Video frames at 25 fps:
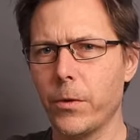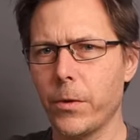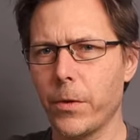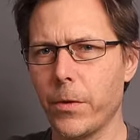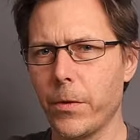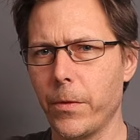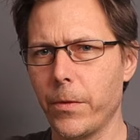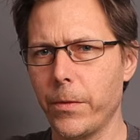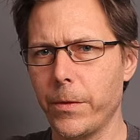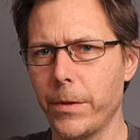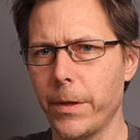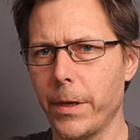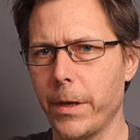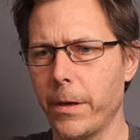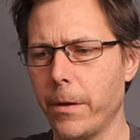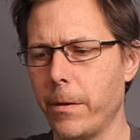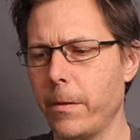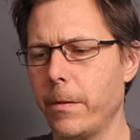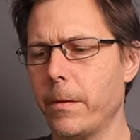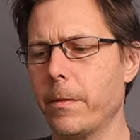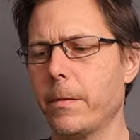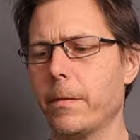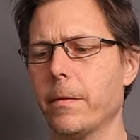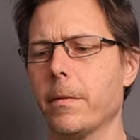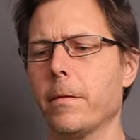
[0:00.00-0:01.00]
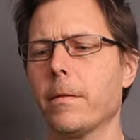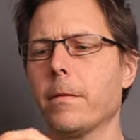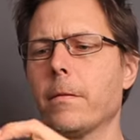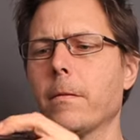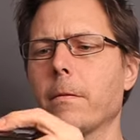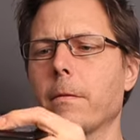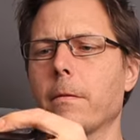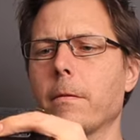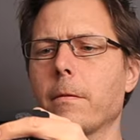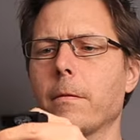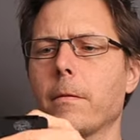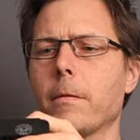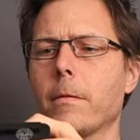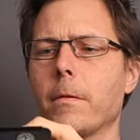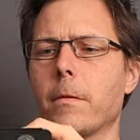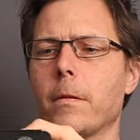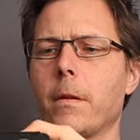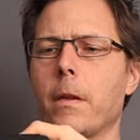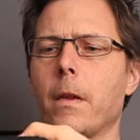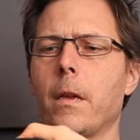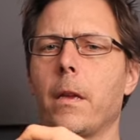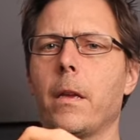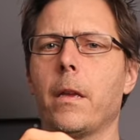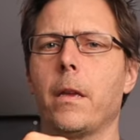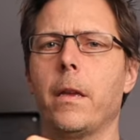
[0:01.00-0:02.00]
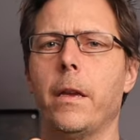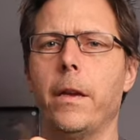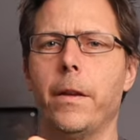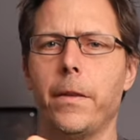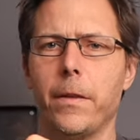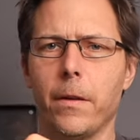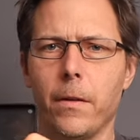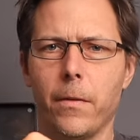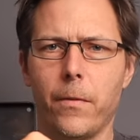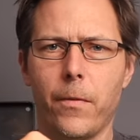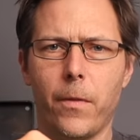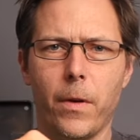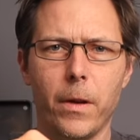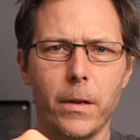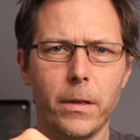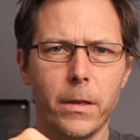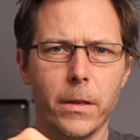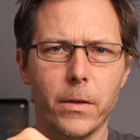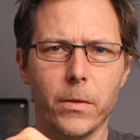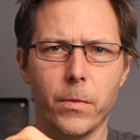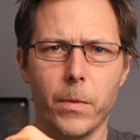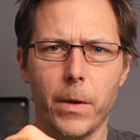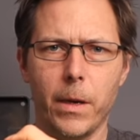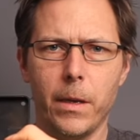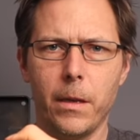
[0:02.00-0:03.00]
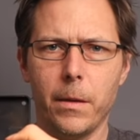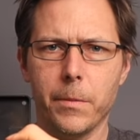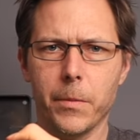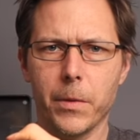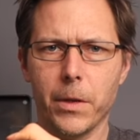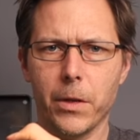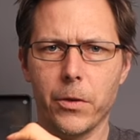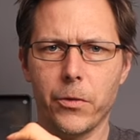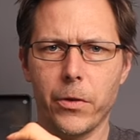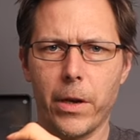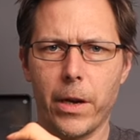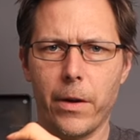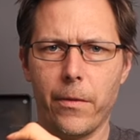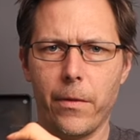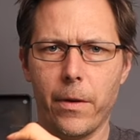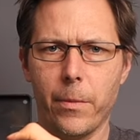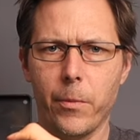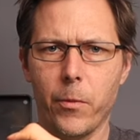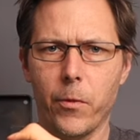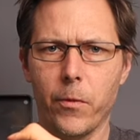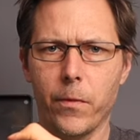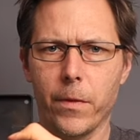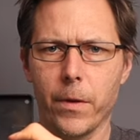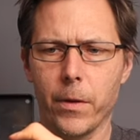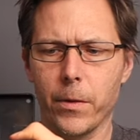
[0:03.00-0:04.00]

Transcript: screws here in the front as well, I'm gonna try to remove